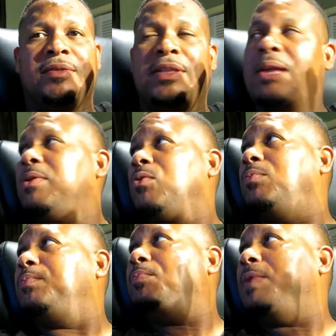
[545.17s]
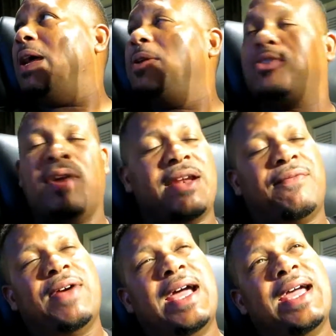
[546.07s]
They be trying to
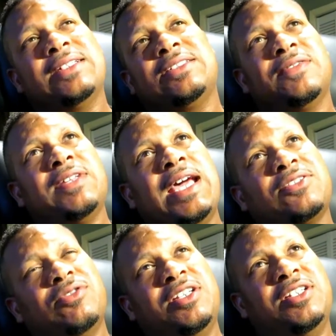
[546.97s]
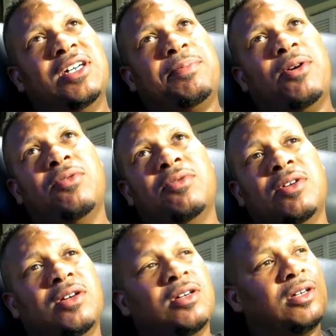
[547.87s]
find stuff to actually dump on
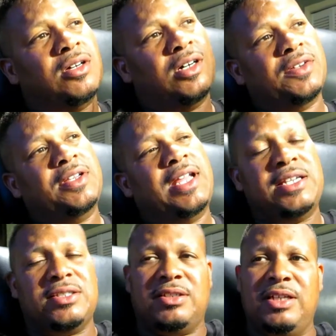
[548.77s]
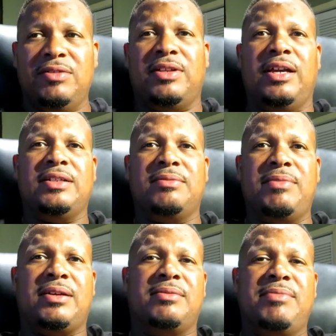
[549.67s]
other nations and everything to
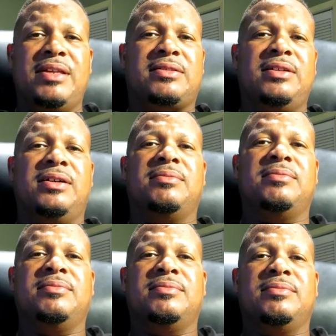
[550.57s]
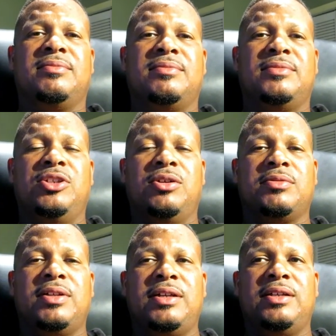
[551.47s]
make them messed up. You know what
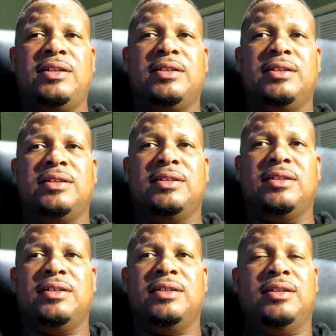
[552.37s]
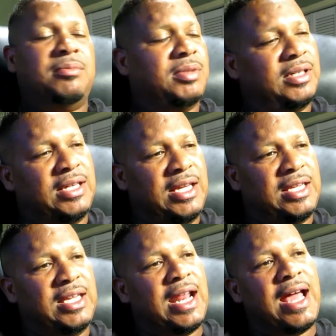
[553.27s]
I'm saying? But it
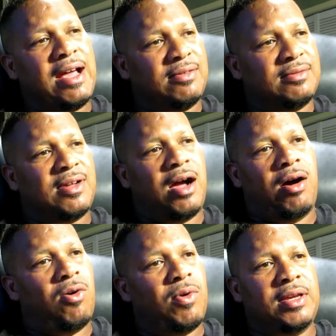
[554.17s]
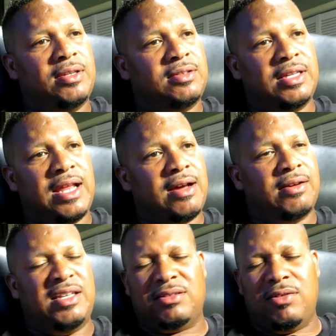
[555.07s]
get out. Always get
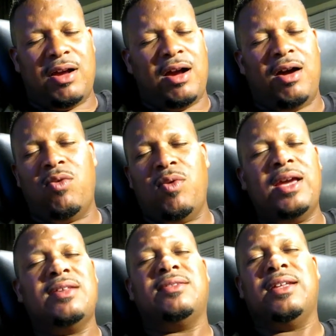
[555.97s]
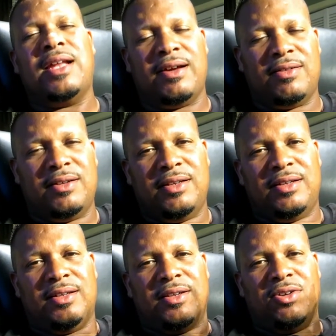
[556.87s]
out. It's gonna always get out.
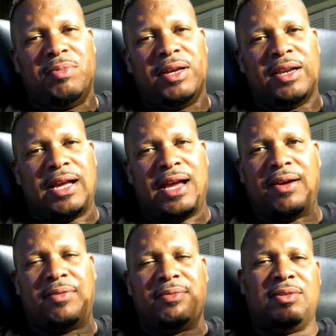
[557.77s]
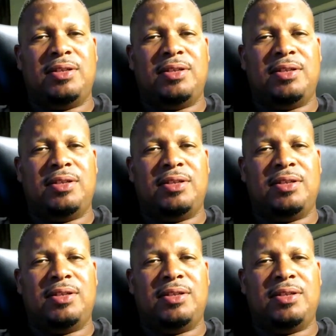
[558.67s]
No matter how